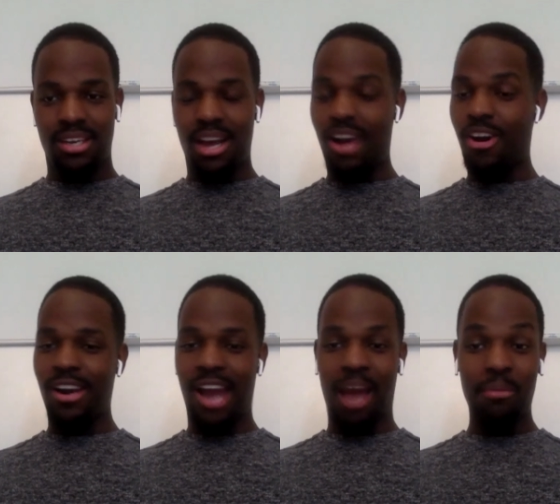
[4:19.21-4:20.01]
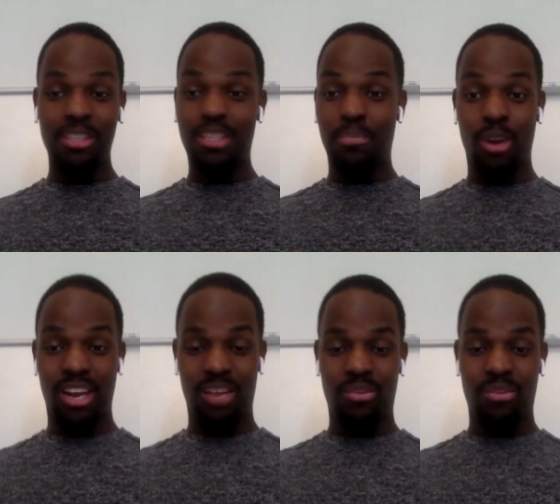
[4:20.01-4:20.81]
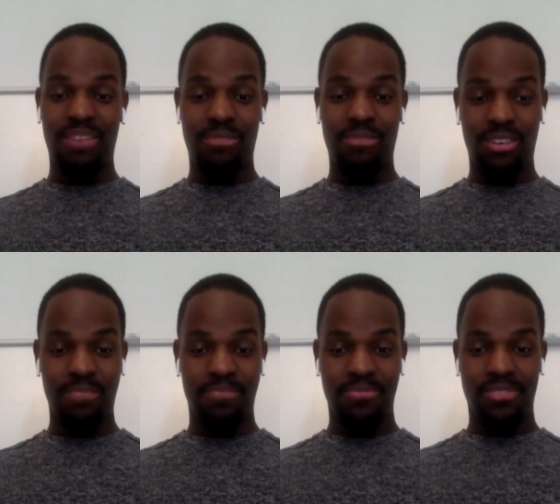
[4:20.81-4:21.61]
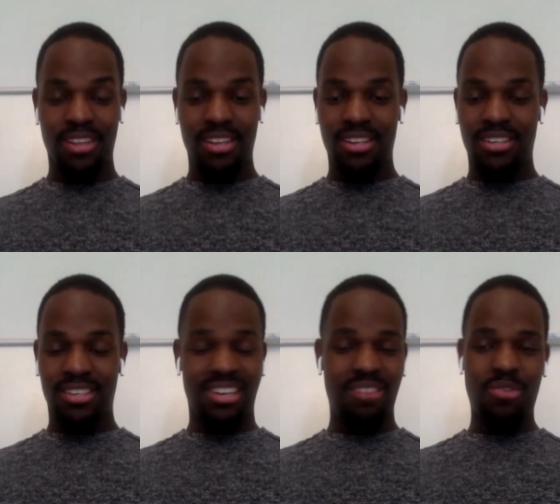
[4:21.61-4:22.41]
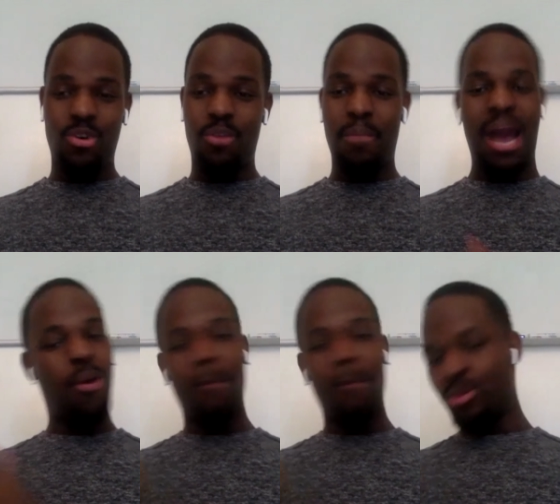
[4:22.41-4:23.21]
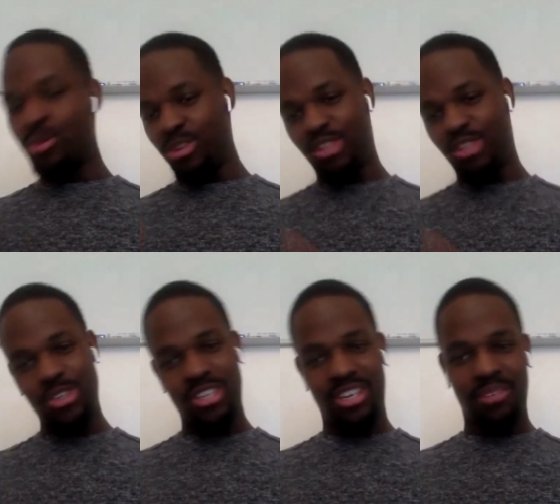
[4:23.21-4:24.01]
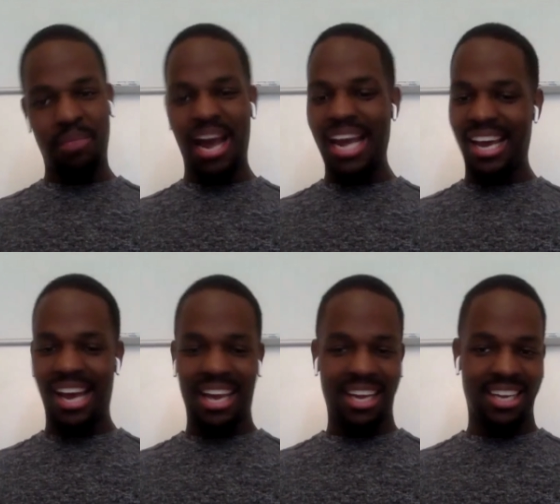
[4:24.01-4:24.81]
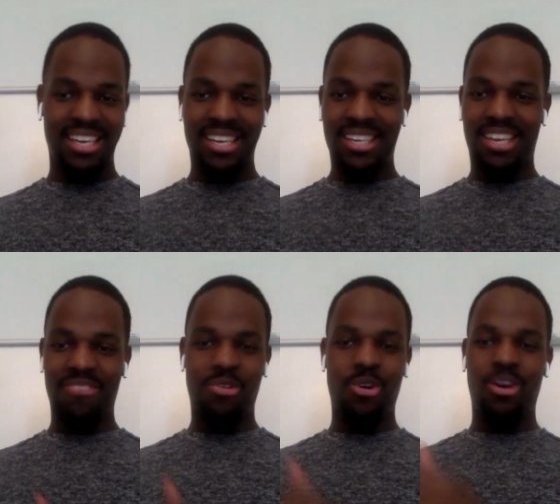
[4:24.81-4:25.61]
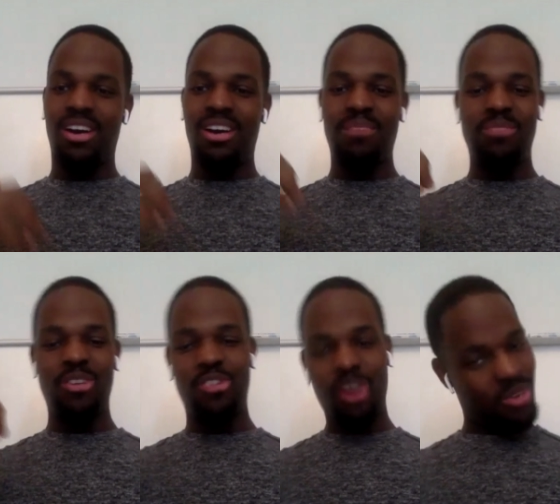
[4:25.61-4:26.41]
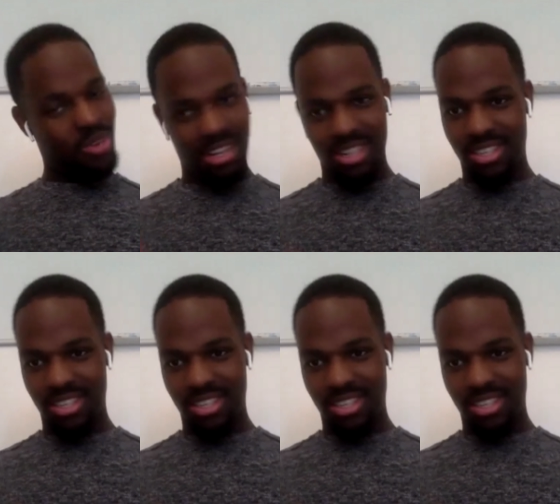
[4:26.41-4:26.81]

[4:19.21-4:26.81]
I can't lie, I'm disappointed with Denver. They've got Michael Porter Jr., my guy. They've got um, the Joker.